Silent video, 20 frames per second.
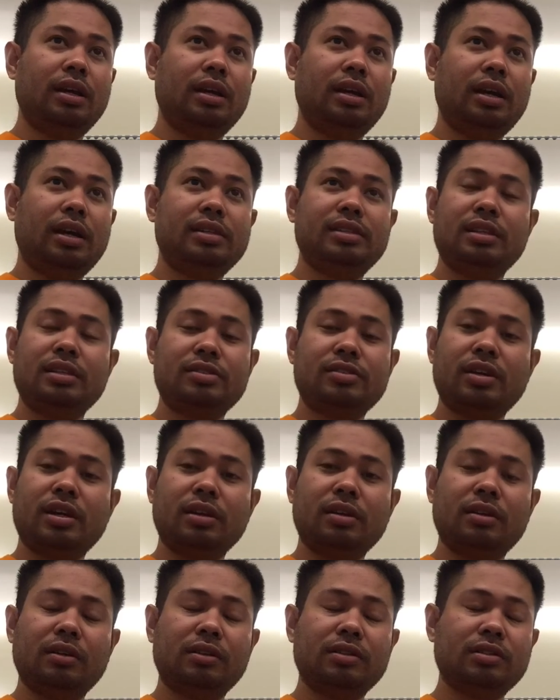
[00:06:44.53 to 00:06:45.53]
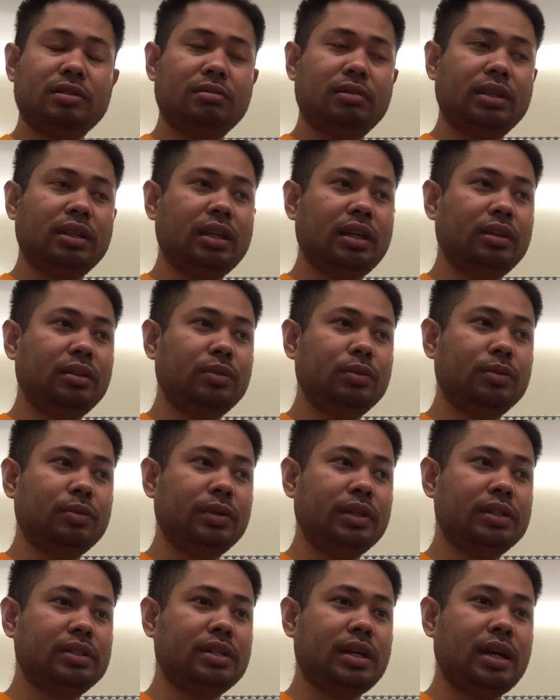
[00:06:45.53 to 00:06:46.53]
I still struggle. So what I do
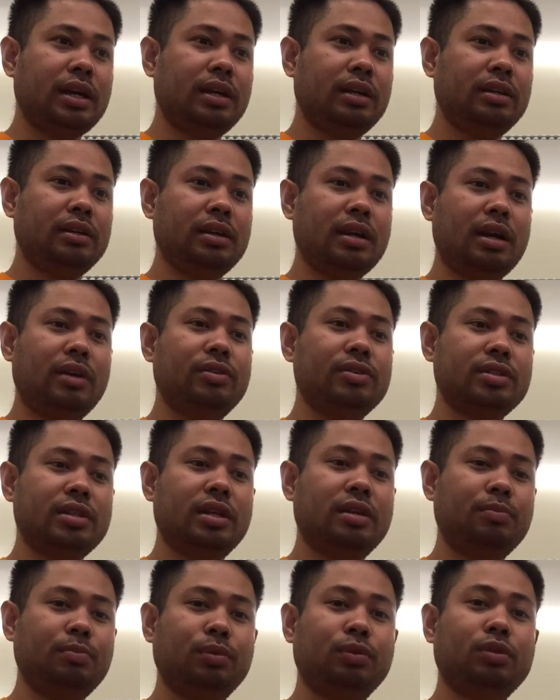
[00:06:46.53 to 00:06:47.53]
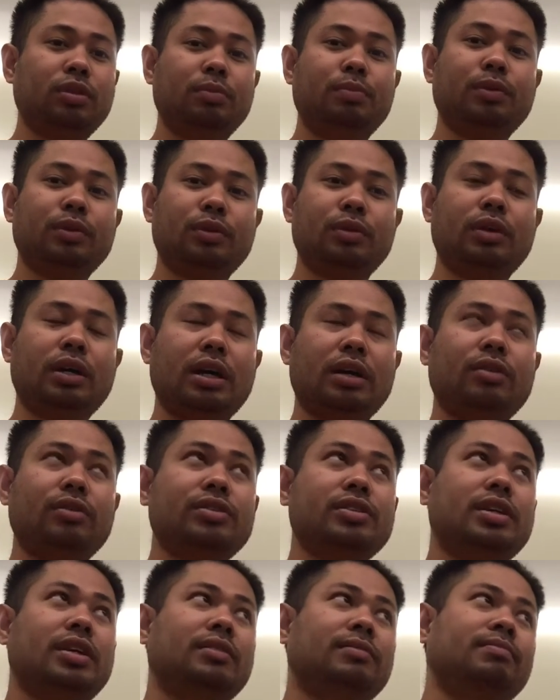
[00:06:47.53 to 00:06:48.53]
is ako siyang putol-putol, ako
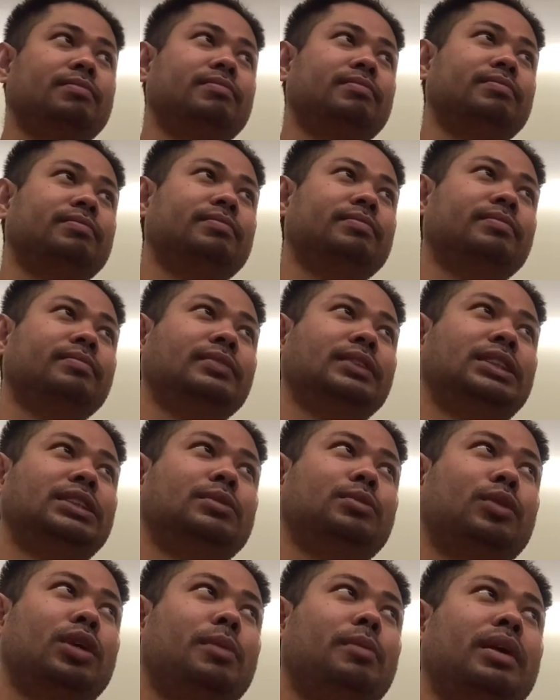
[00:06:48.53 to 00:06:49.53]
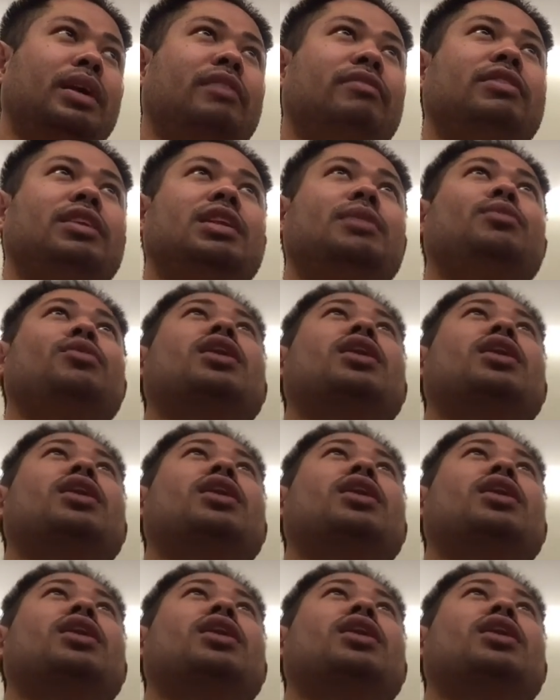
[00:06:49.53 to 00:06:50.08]
siyang murabag, if di mo